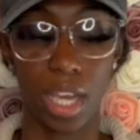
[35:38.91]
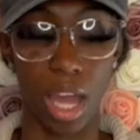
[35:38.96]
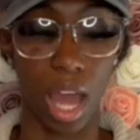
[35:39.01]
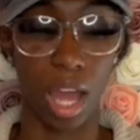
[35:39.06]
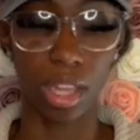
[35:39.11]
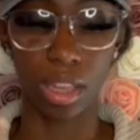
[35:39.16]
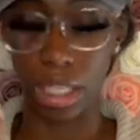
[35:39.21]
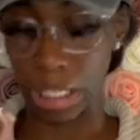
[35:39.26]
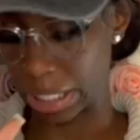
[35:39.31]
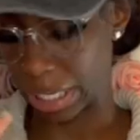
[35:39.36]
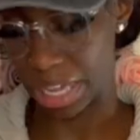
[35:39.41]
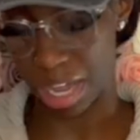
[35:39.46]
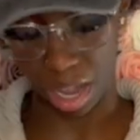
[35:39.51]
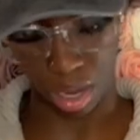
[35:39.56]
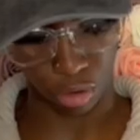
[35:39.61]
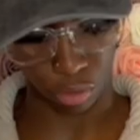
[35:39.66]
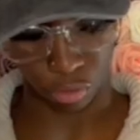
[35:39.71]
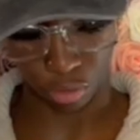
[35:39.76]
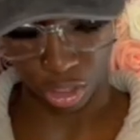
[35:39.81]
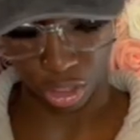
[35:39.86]
I don't think they got
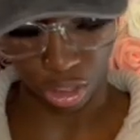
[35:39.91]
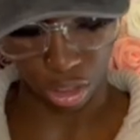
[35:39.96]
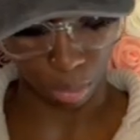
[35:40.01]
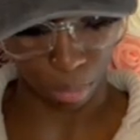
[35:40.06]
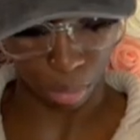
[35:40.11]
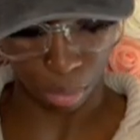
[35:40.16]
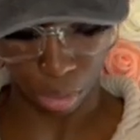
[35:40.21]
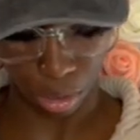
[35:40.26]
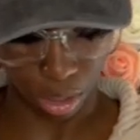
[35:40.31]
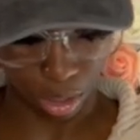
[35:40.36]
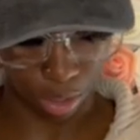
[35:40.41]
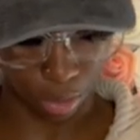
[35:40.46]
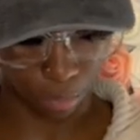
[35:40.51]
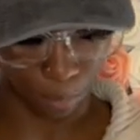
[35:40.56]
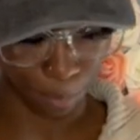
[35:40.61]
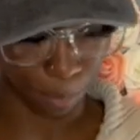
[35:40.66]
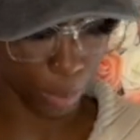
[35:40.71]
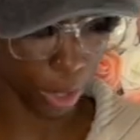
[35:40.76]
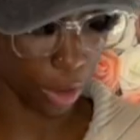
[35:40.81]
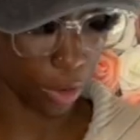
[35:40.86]
no French tip on there
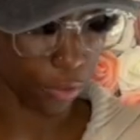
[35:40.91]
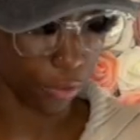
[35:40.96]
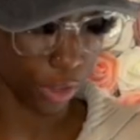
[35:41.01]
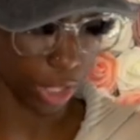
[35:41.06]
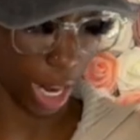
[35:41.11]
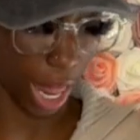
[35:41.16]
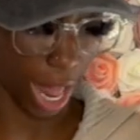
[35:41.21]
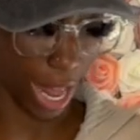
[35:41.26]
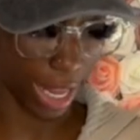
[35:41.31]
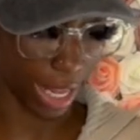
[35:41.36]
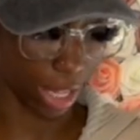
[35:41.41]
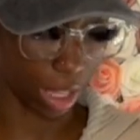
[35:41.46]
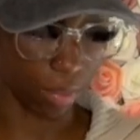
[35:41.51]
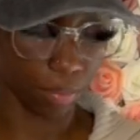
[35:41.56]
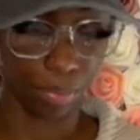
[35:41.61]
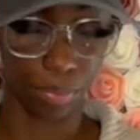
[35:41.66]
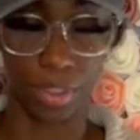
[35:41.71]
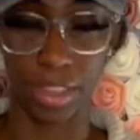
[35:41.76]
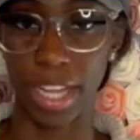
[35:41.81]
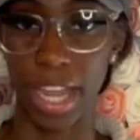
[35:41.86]
for like
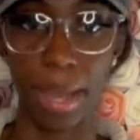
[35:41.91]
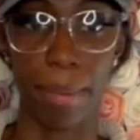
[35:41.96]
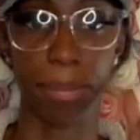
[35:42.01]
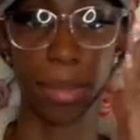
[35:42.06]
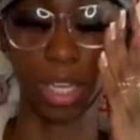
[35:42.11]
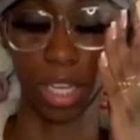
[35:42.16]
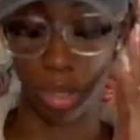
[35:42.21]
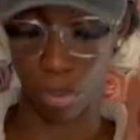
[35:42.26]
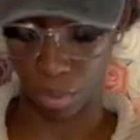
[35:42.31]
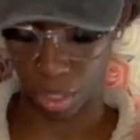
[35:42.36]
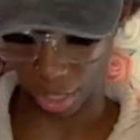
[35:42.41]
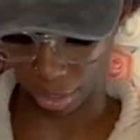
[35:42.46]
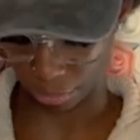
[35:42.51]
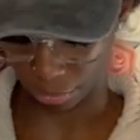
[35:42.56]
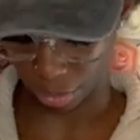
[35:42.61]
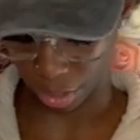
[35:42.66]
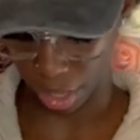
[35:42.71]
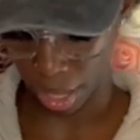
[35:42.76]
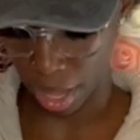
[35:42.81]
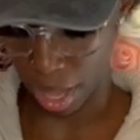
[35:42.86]
that meaning or
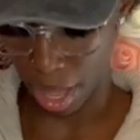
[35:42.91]
whatever.